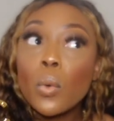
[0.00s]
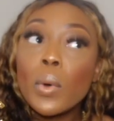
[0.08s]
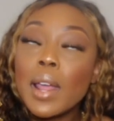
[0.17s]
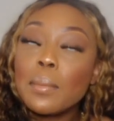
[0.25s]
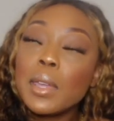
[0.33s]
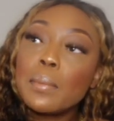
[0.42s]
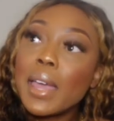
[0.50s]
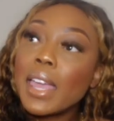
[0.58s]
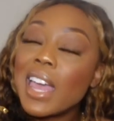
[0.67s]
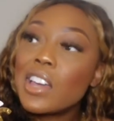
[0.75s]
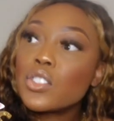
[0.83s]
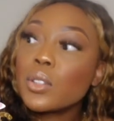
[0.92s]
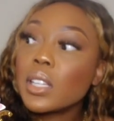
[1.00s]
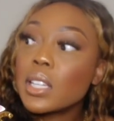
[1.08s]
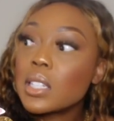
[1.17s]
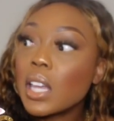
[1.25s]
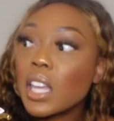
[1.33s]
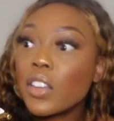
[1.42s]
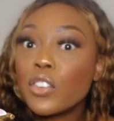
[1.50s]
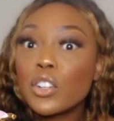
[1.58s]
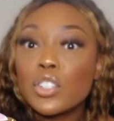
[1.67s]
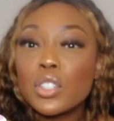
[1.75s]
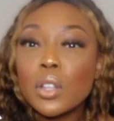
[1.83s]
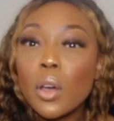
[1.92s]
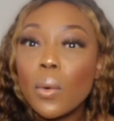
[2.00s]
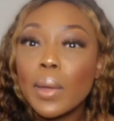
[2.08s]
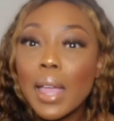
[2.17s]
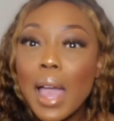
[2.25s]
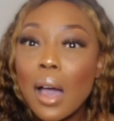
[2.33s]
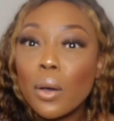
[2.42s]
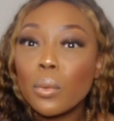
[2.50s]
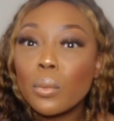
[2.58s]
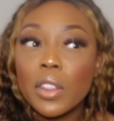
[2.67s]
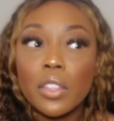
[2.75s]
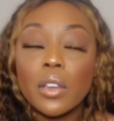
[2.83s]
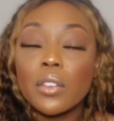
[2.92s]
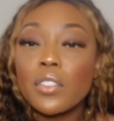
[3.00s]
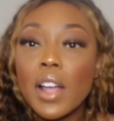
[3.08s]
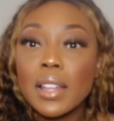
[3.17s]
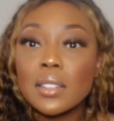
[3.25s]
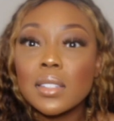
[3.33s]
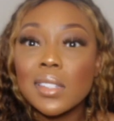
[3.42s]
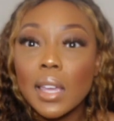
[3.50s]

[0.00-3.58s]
what I mean by casually is, like, if you're just going out with your friends,